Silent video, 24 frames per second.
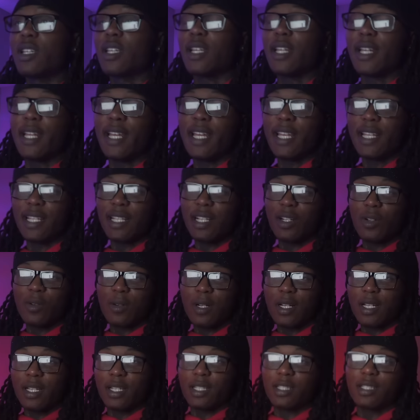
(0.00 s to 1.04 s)
It ain't
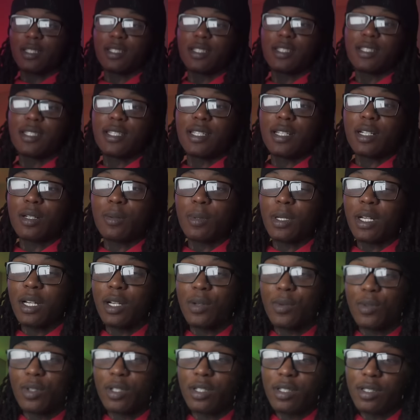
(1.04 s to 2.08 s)
quite set up how
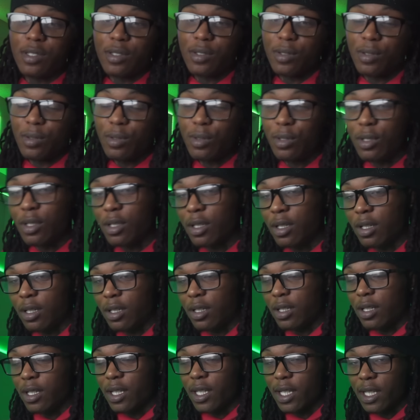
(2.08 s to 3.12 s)
I want it to
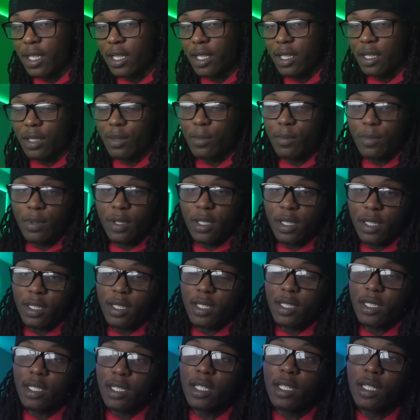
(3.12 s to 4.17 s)
yet, but
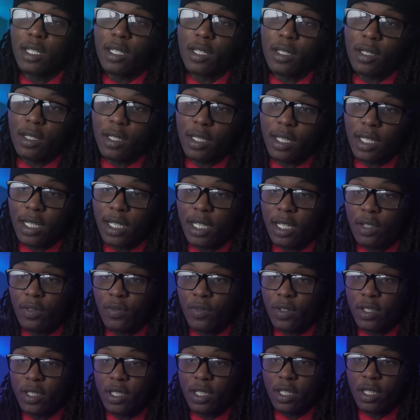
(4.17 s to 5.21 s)
it's getting there. I gotta
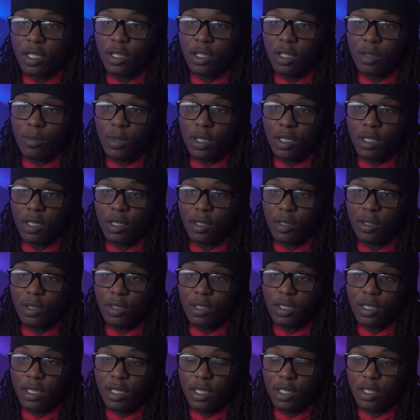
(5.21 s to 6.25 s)
finish getting all my
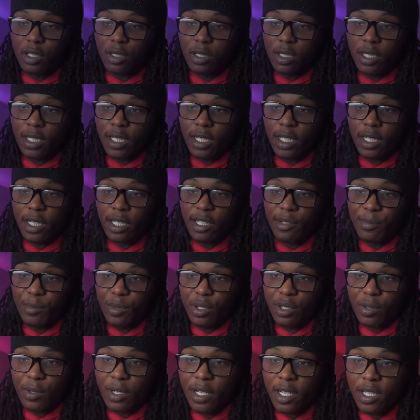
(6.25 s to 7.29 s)
clothes set up, and I gotta get
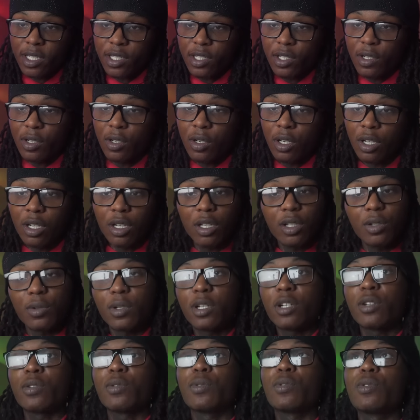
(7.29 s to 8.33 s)
more racks to go all
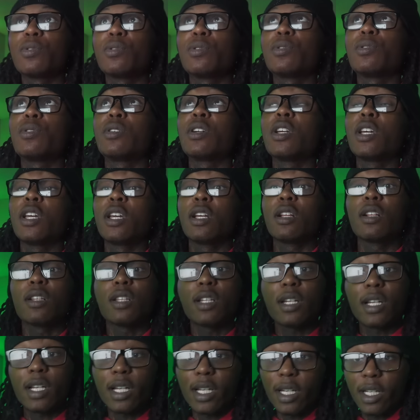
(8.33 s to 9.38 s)
around the room.
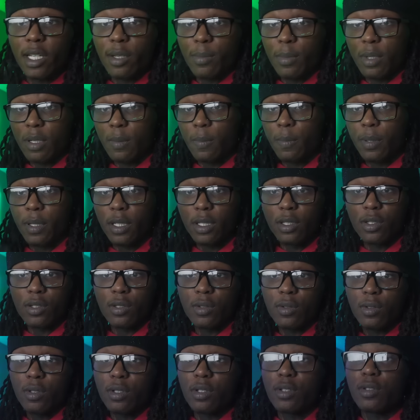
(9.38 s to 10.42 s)
Then I gotta get my pictures
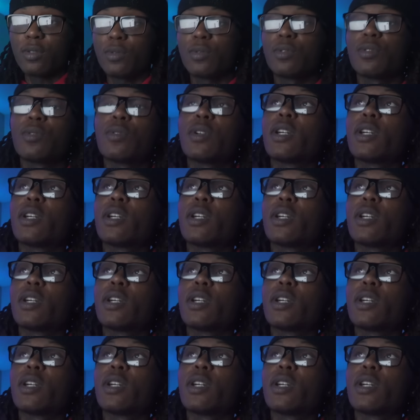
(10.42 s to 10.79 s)
going in the room.